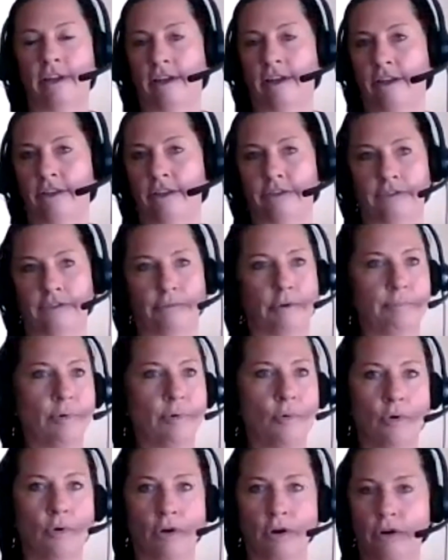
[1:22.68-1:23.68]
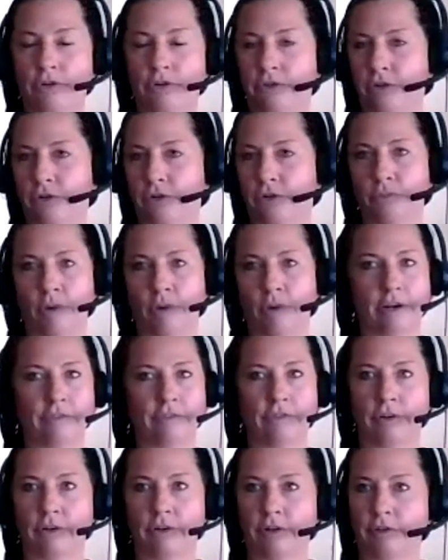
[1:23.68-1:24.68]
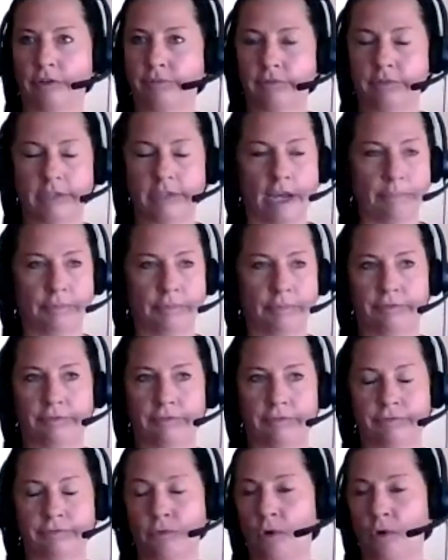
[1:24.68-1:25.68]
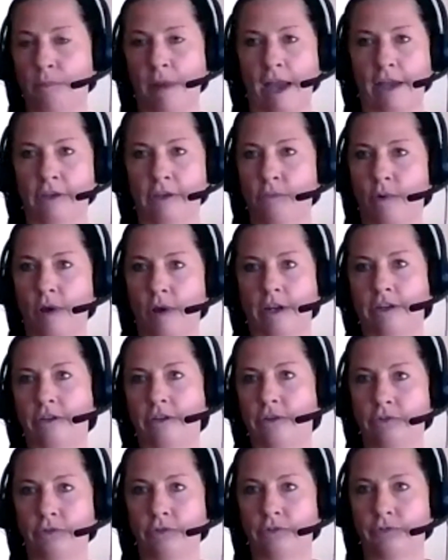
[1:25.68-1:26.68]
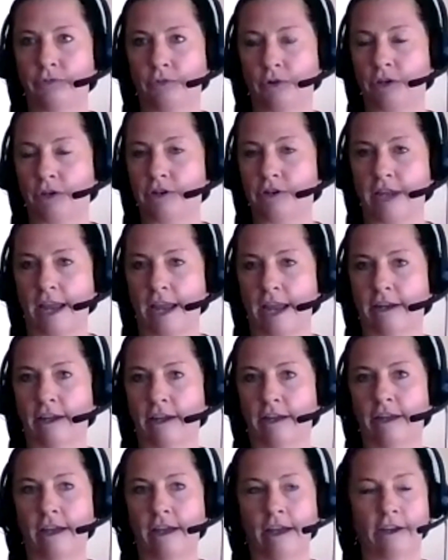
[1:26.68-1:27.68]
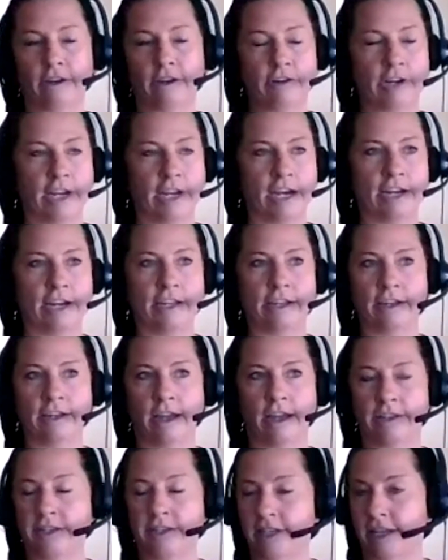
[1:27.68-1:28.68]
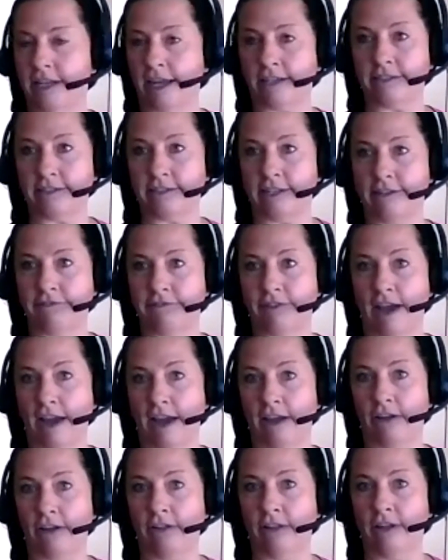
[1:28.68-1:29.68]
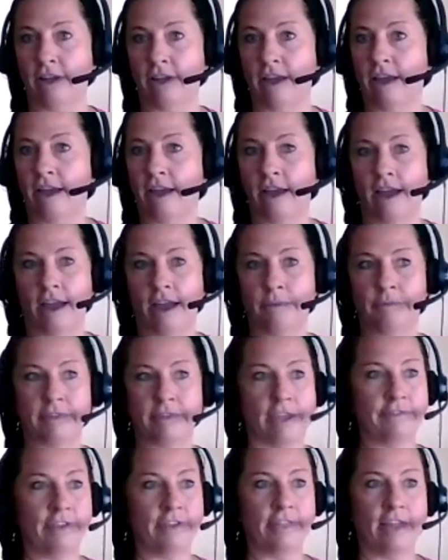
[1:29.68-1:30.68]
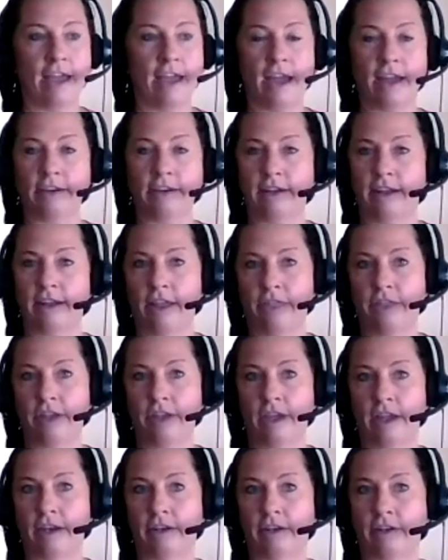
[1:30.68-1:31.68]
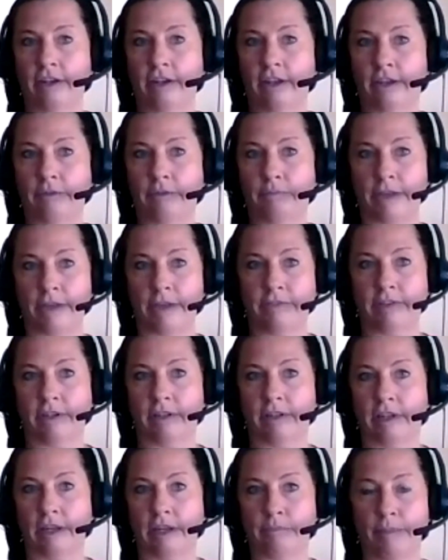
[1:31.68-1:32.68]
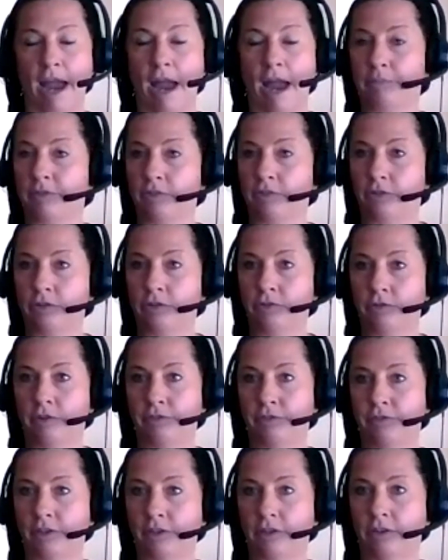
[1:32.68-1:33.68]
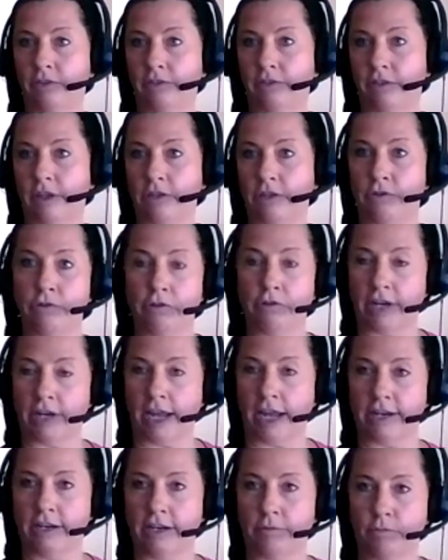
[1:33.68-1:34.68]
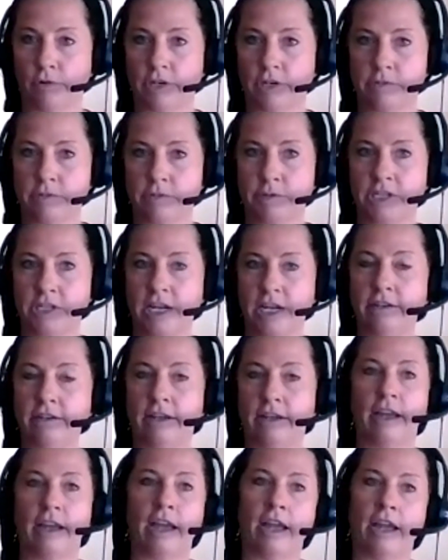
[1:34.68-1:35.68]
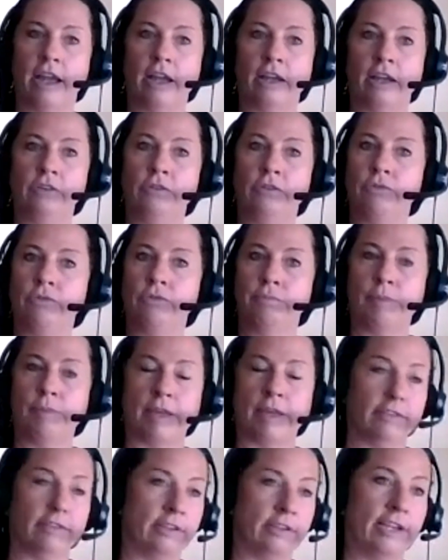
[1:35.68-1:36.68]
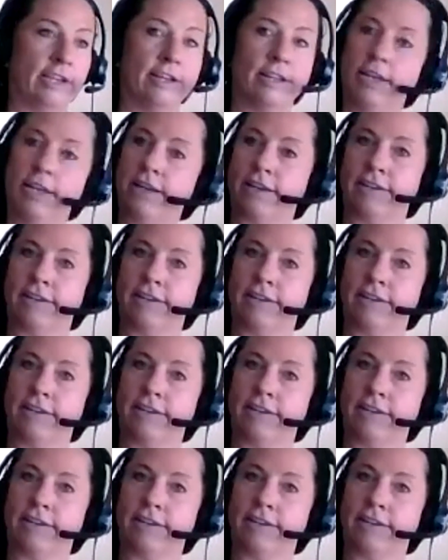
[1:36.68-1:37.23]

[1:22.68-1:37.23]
is a report or whatever type of format you want to use for your data, creating a TXT file, saving that, and then it basically maps to the fields that you create in Mortgage Machine, and you basically click